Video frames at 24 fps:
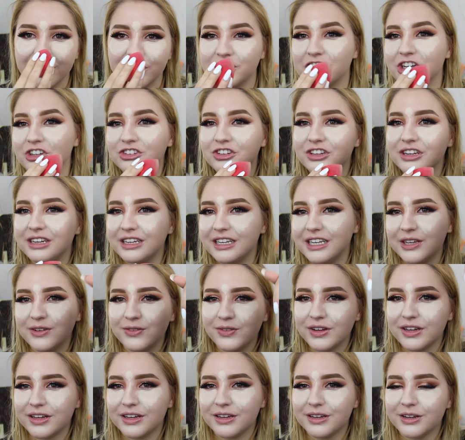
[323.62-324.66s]
Y'all should leave
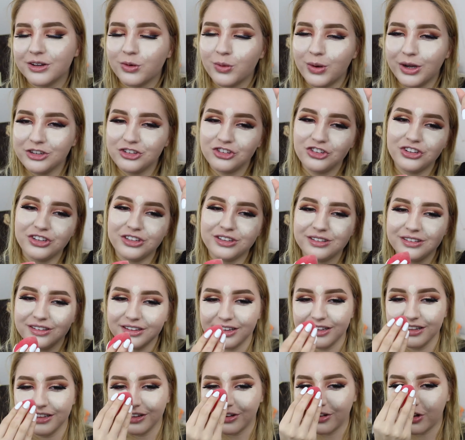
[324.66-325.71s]
questions
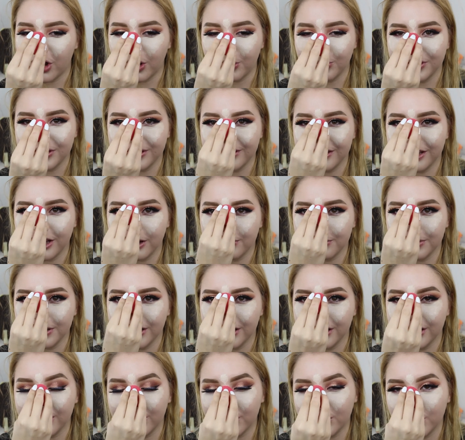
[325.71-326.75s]
in the comments down
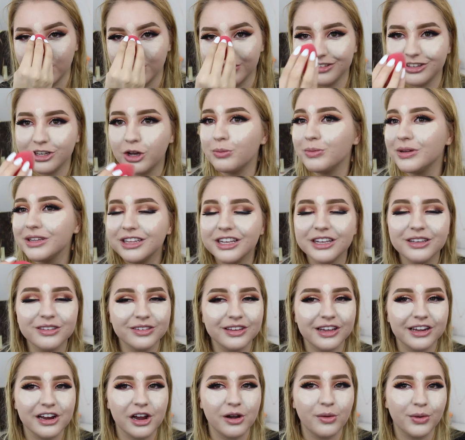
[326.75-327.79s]
below. Tell me things
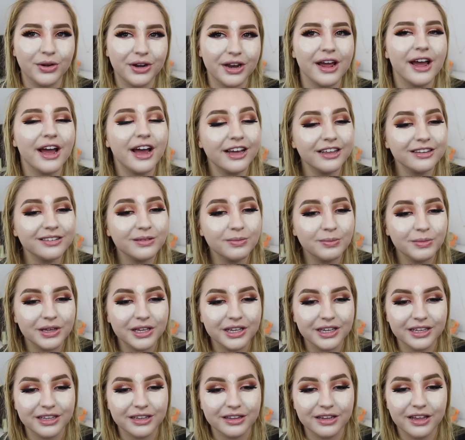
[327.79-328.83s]
that y'all want to ask
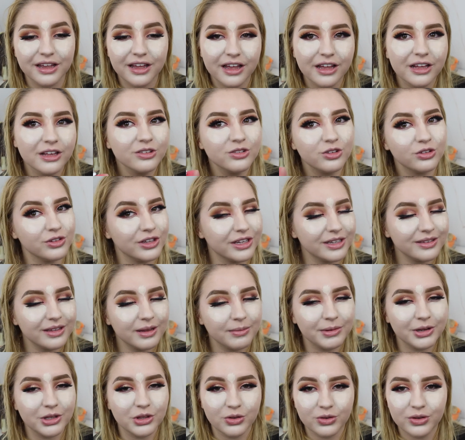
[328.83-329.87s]
me, and so next
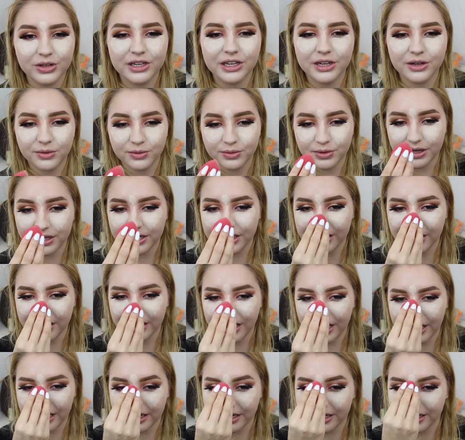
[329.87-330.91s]
time I do a get ready,
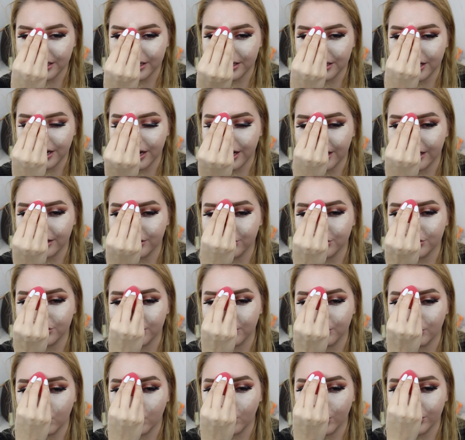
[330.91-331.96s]
I can answer
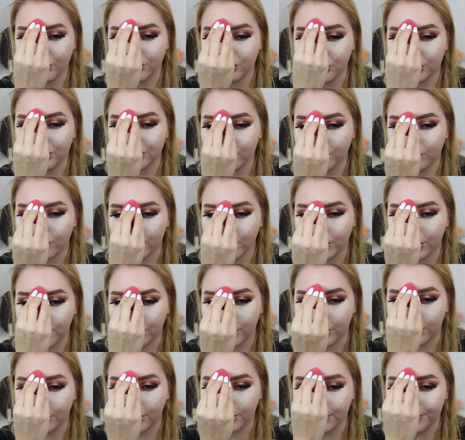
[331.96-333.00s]
some questions for
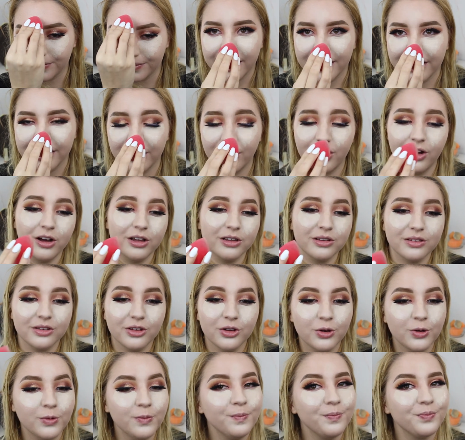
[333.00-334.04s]
y'all. And
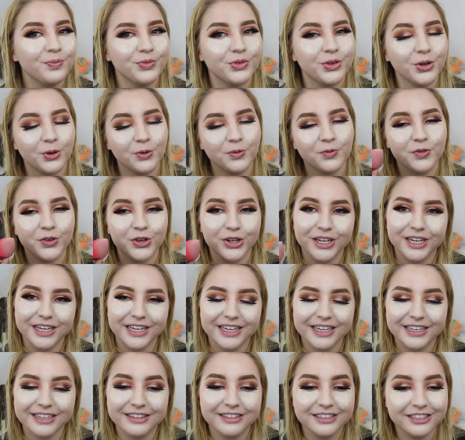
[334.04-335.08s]
also, don't
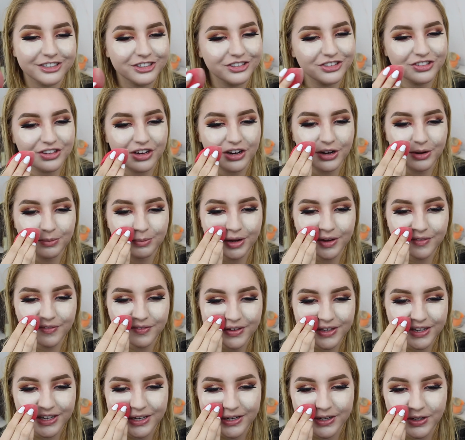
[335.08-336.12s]
forget to share my
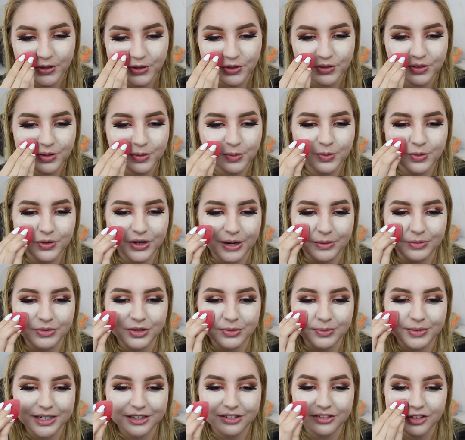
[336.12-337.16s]
videos, subscribe
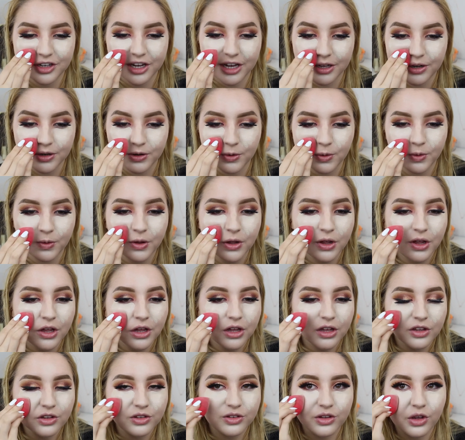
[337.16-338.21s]
to my channel.
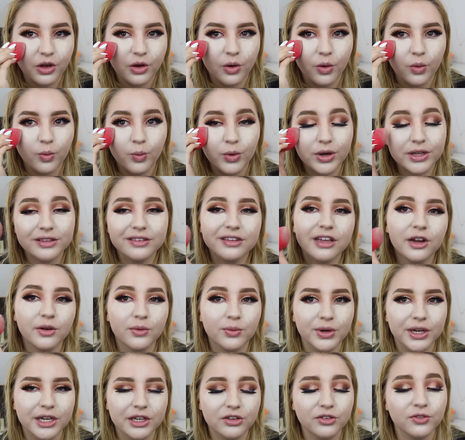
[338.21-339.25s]
So once I
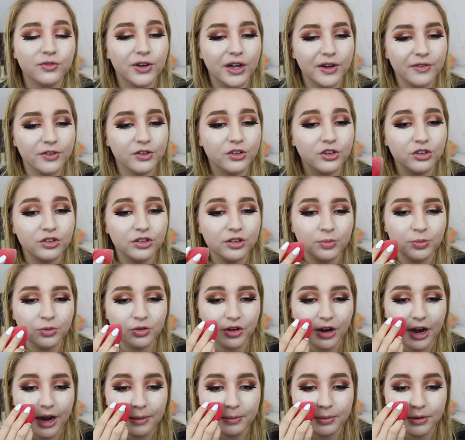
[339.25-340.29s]
reach 500
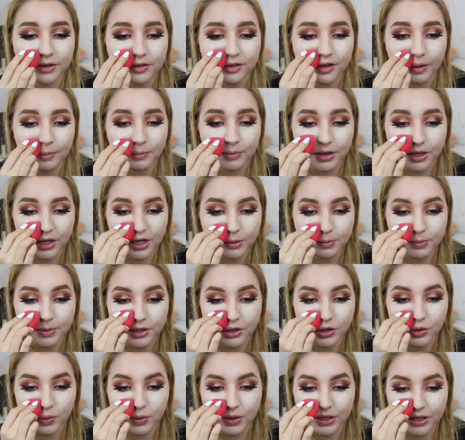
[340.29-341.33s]
subscribers, I'm gonna be
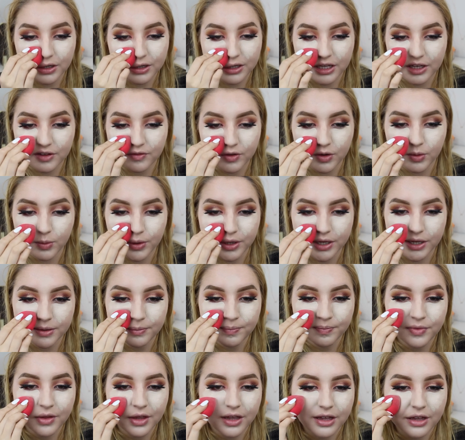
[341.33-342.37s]
doing a giveaway.
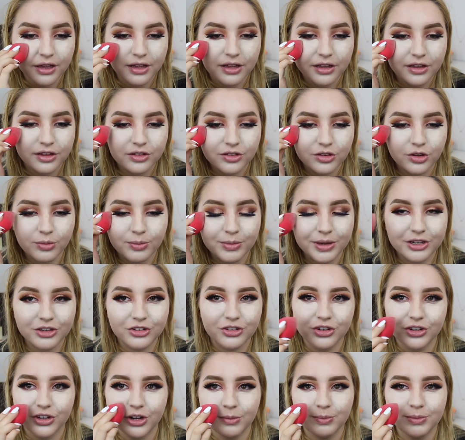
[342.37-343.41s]
So make
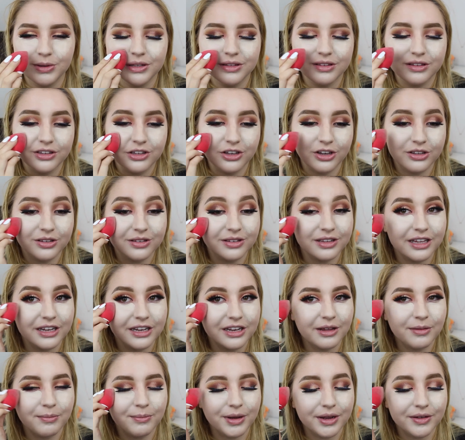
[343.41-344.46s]
sure y'all
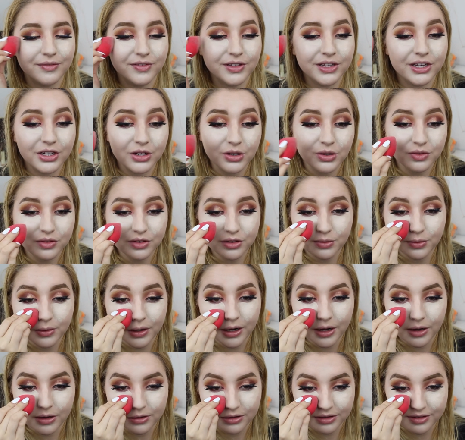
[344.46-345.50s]
send my videos
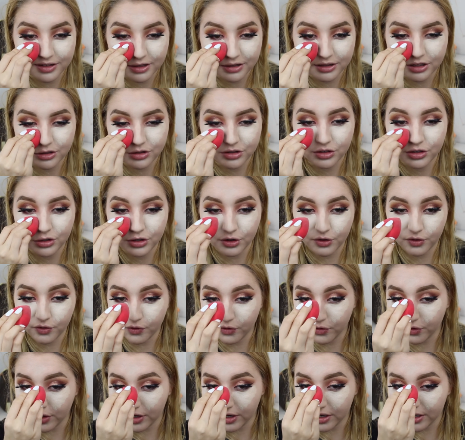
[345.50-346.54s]
around, send it to your
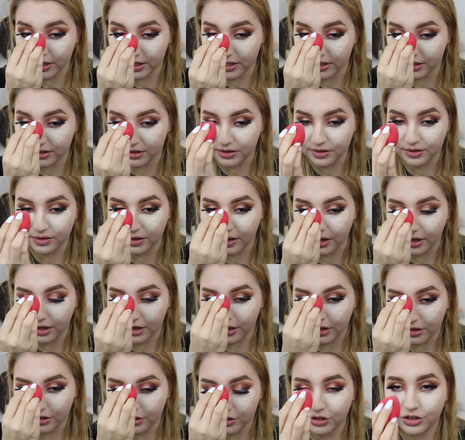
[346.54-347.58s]
friends,
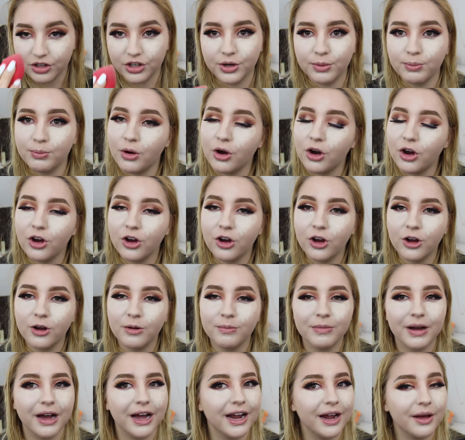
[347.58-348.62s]
to your
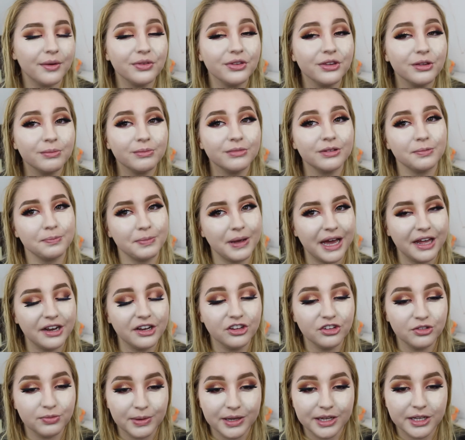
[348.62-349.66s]
mom. I have some
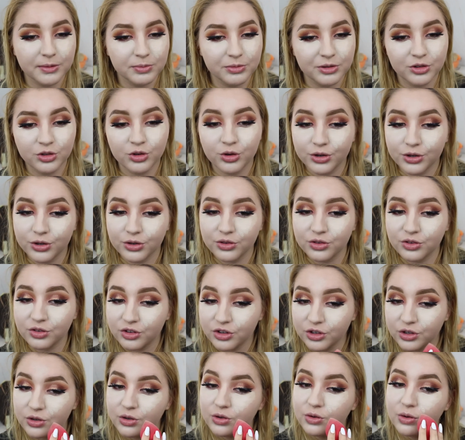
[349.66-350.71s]
Spanish makeup tutorials
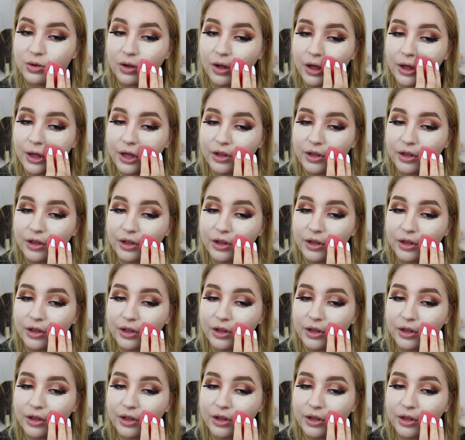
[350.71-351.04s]
too.